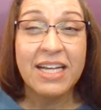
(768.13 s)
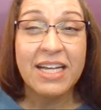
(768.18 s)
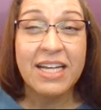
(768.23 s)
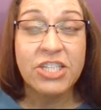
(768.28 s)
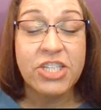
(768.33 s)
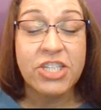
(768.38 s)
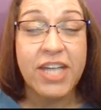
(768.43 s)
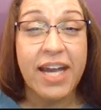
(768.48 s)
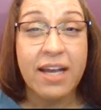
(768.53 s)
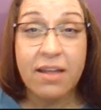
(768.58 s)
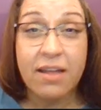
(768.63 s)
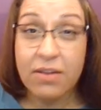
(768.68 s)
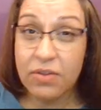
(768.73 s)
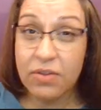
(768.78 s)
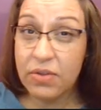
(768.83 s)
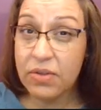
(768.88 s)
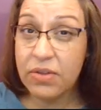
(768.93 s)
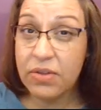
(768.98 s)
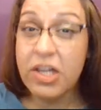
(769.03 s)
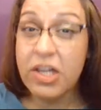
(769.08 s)
Check
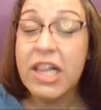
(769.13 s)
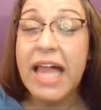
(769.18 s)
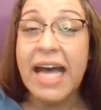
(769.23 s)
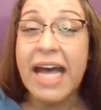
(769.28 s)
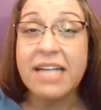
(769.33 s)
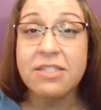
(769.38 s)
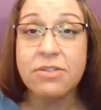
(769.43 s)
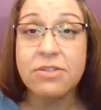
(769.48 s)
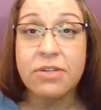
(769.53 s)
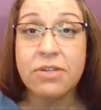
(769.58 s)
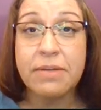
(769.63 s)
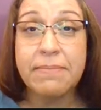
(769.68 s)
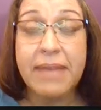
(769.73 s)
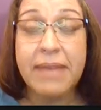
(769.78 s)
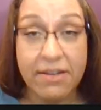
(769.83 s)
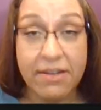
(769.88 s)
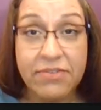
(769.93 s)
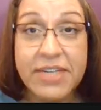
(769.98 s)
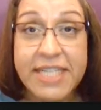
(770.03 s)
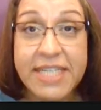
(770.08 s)
Google Classroom
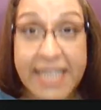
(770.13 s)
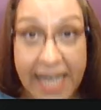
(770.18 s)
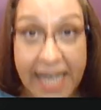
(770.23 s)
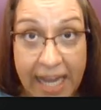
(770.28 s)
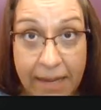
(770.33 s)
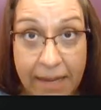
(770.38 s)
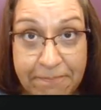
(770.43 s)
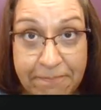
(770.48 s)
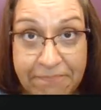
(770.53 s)
every day.